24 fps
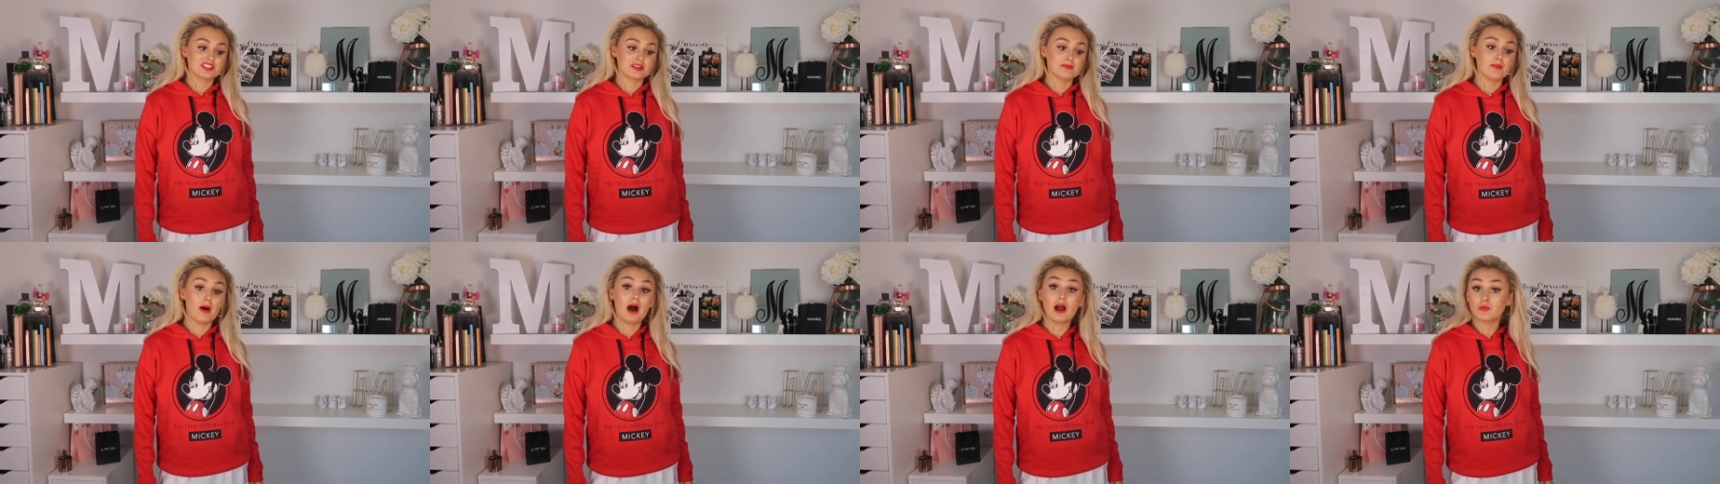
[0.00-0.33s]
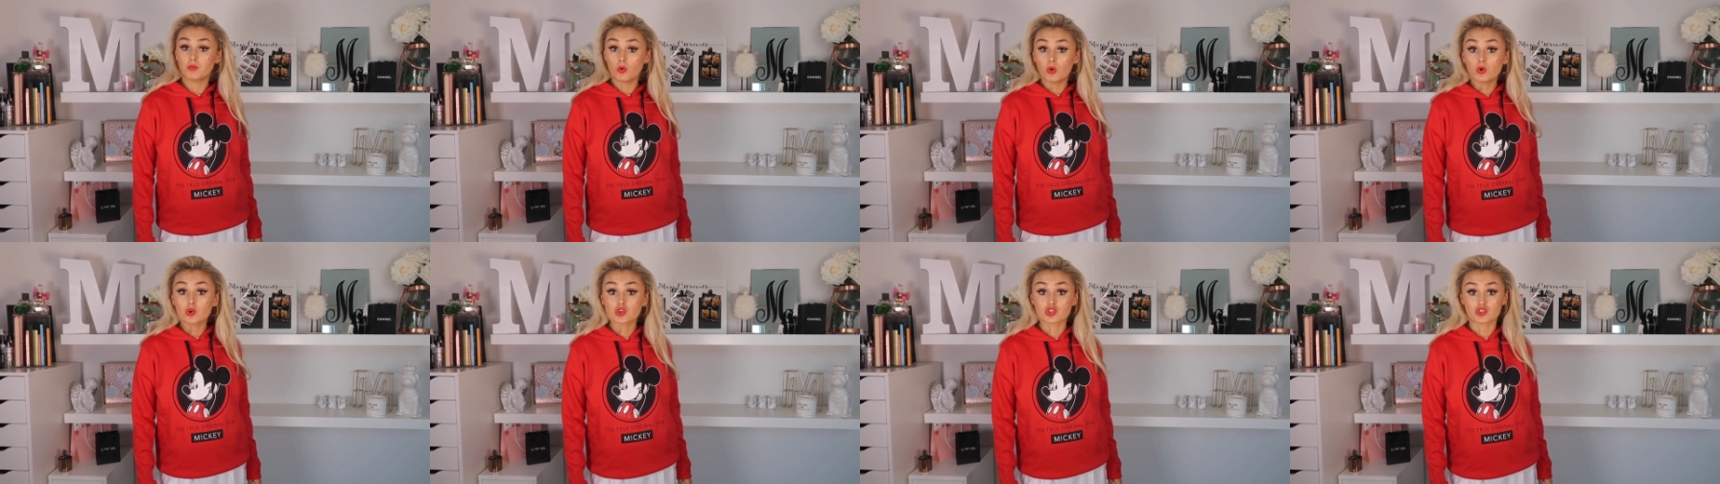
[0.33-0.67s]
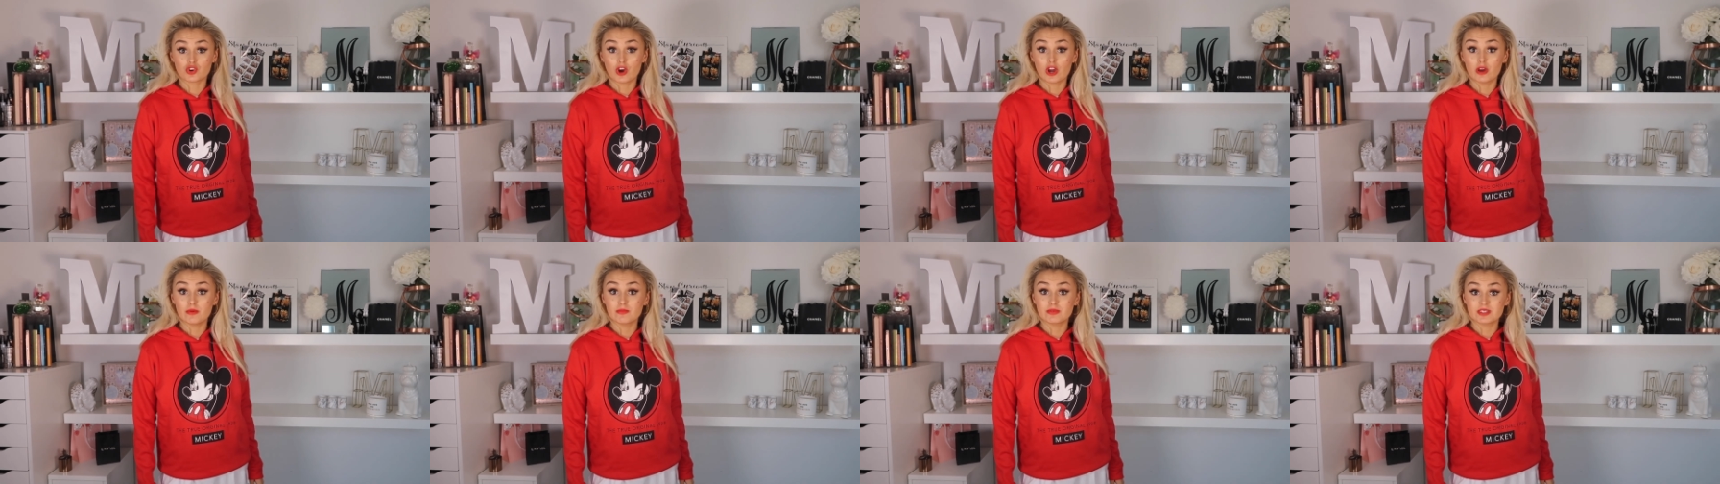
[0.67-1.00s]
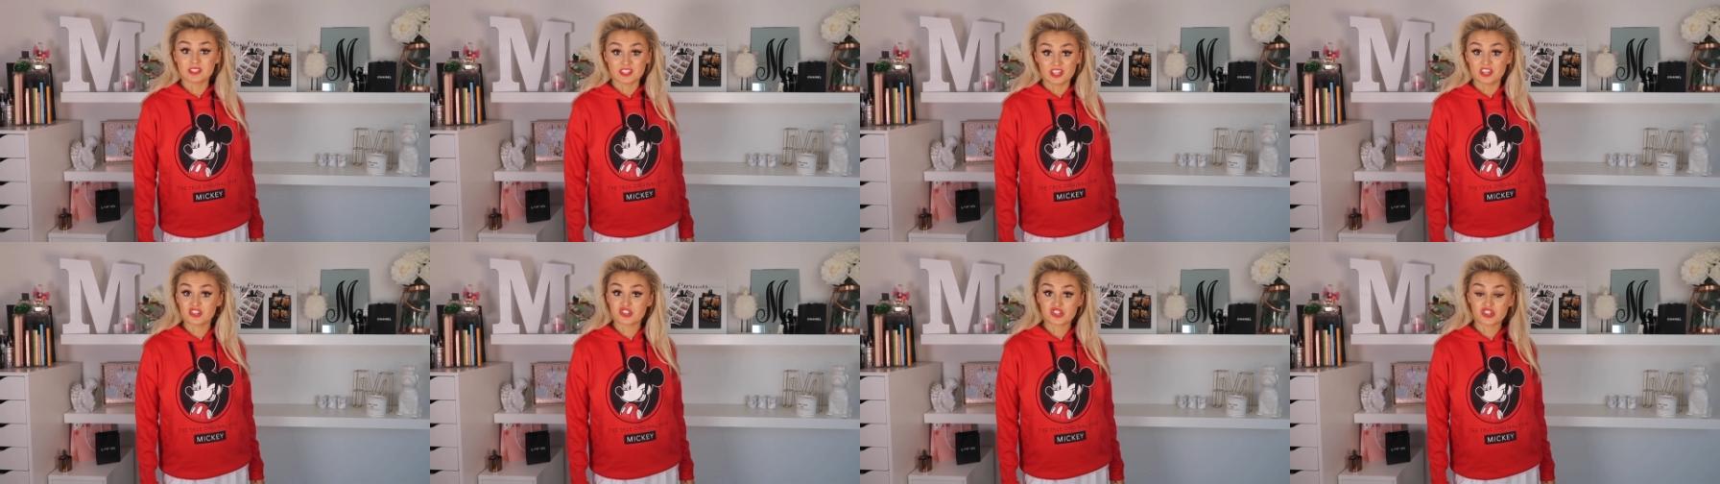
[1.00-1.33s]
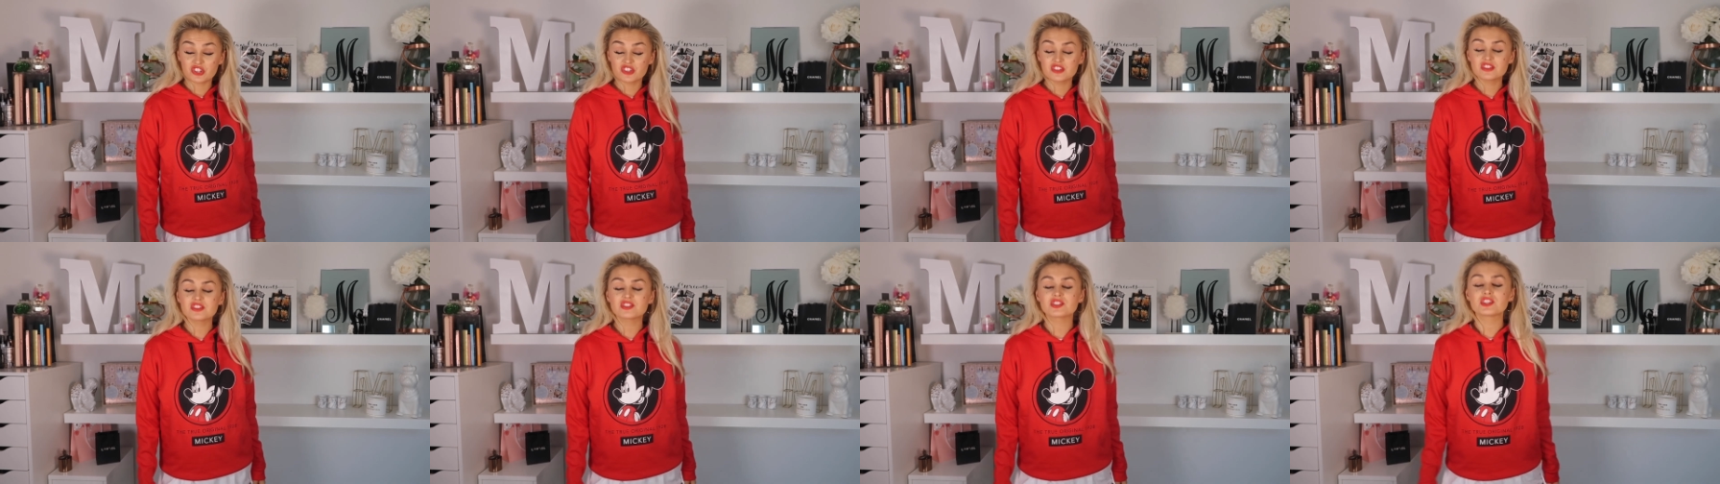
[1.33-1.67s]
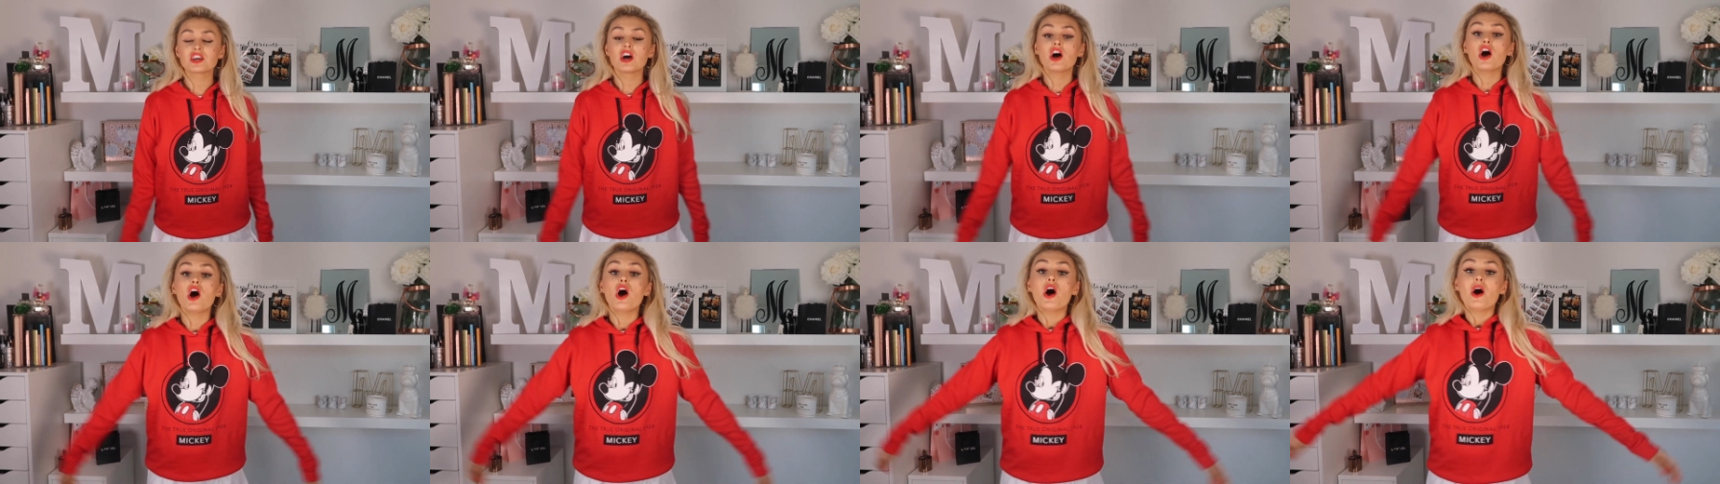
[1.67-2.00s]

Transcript: to my wardrobe decisions.